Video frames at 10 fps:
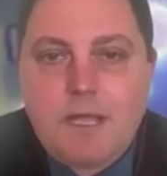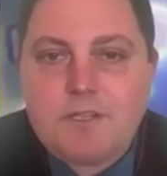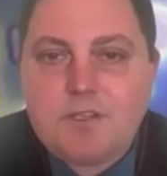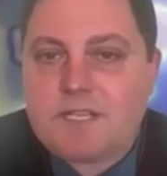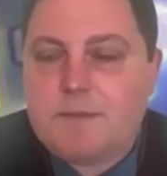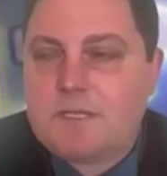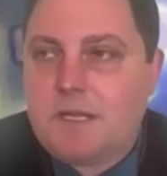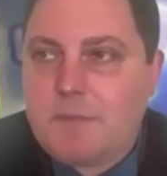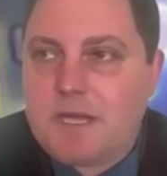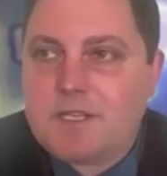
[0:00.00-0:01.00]
It just seems
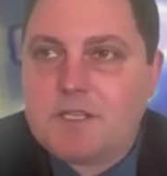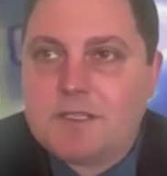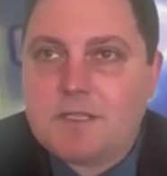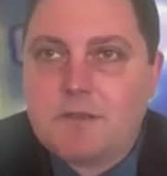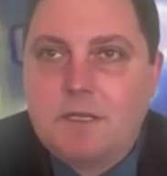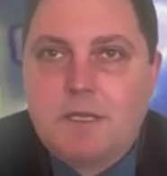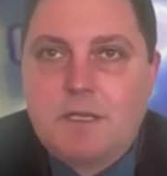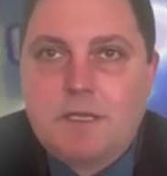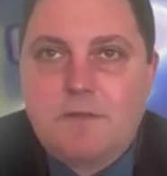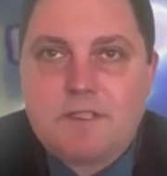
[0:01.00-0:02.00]
like magic. So
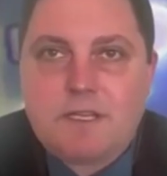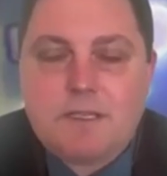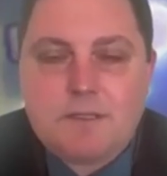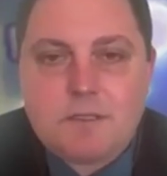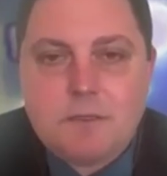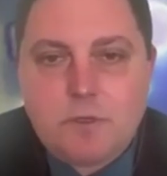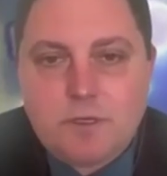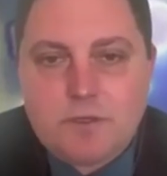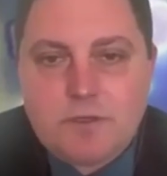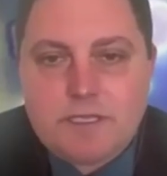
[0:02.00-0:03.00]
if you say that two
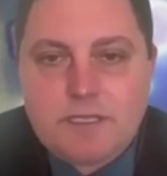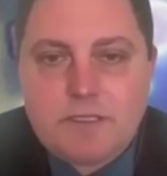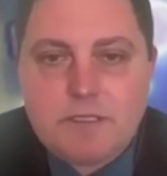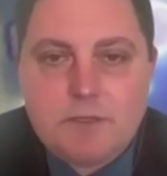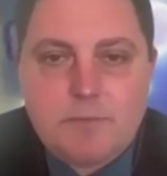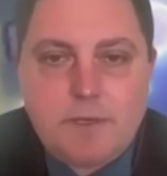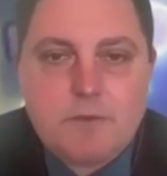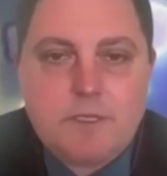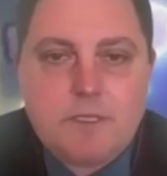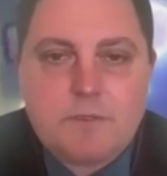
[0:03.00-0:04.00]
110-story
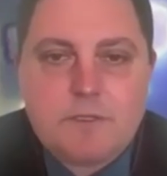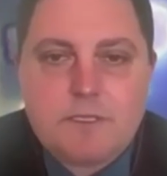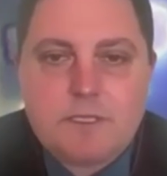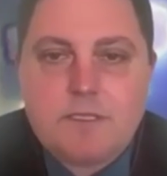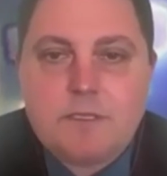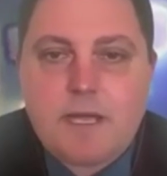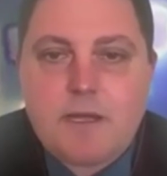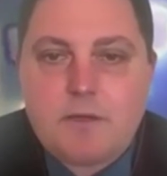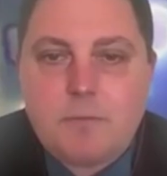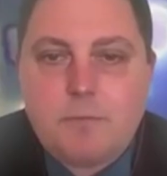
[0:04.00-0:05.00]
buildings would just turn to
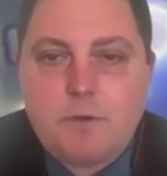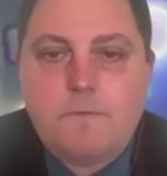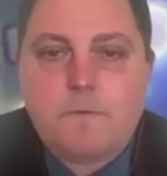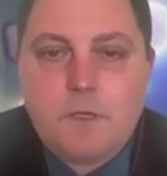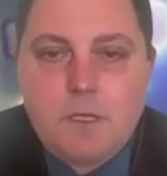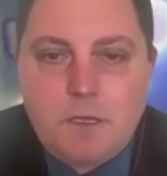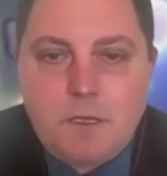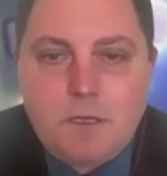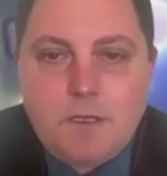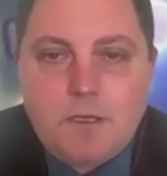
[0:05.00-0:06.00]
powder, poof,
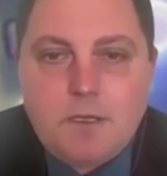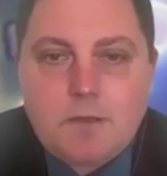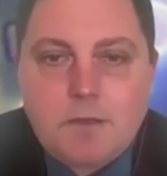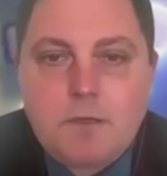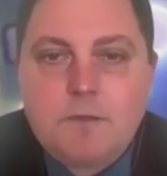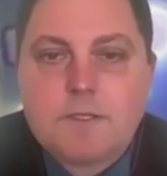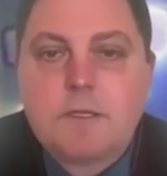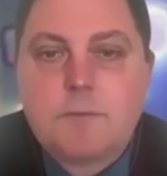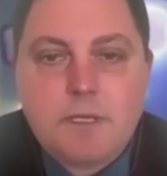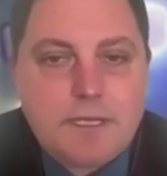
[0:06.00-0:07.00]
who's
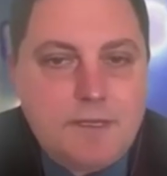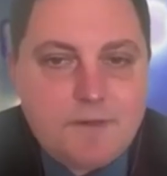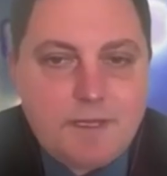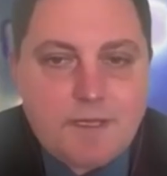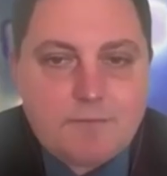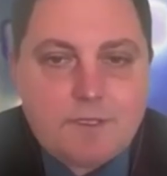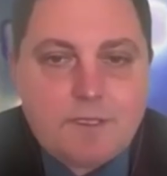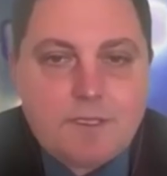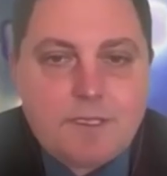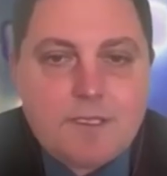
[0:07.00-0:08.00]
going to believe that?
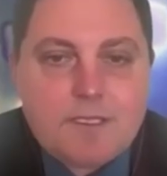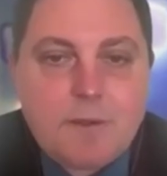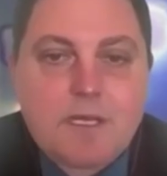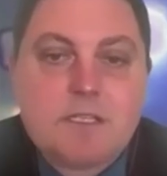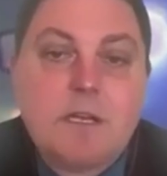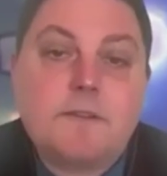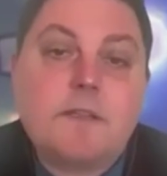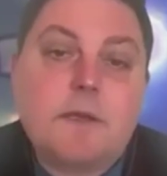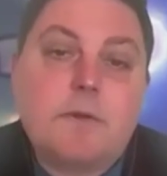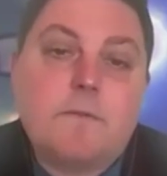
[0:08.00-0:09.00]
So actually, I
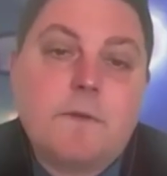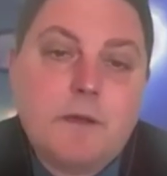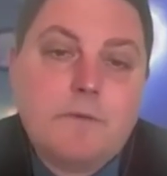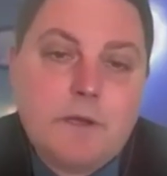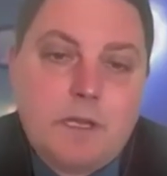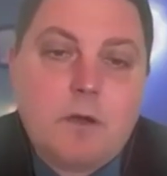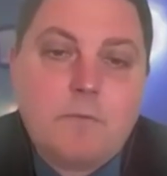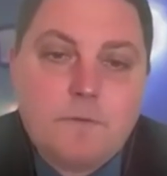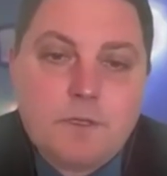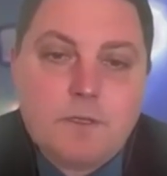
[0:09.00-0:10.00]
think they were very, very
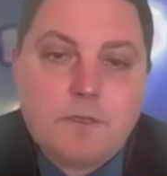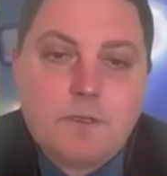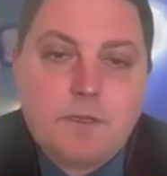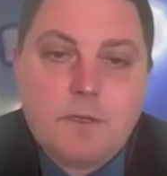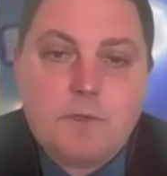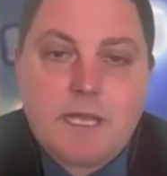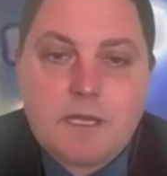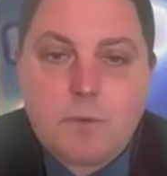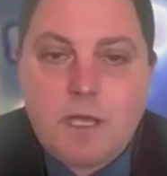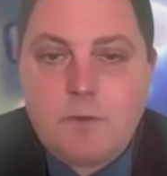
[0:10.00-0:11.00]
confident that they would
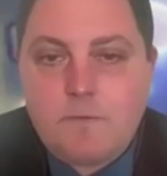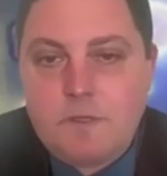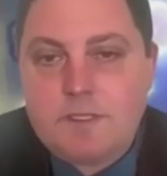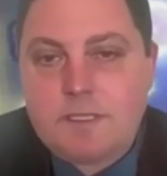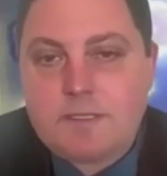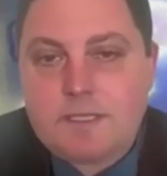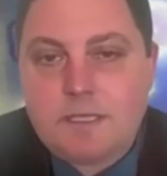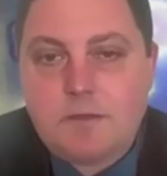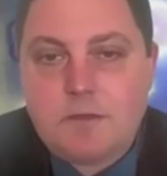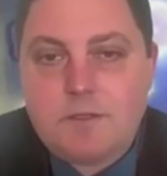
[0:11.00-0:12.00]
get away with using that
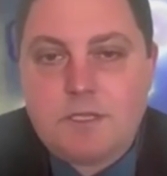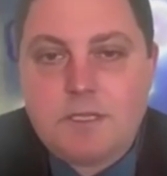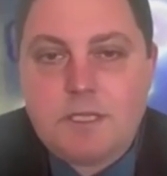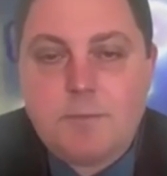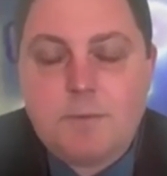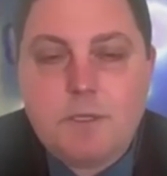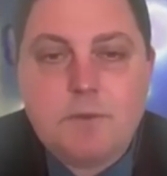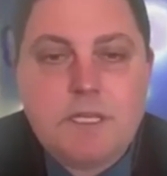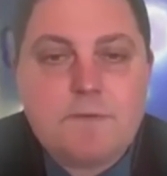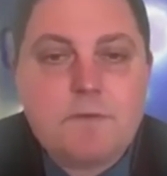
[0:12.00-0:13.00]
technology, and the public
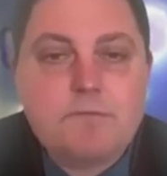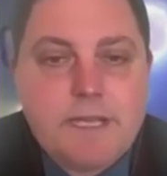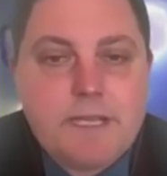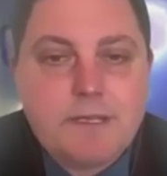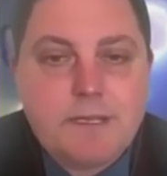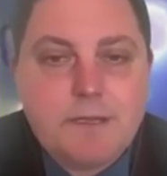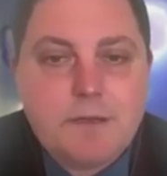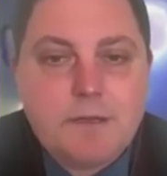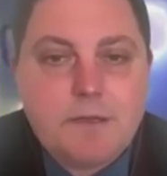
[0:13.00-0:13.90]
would never really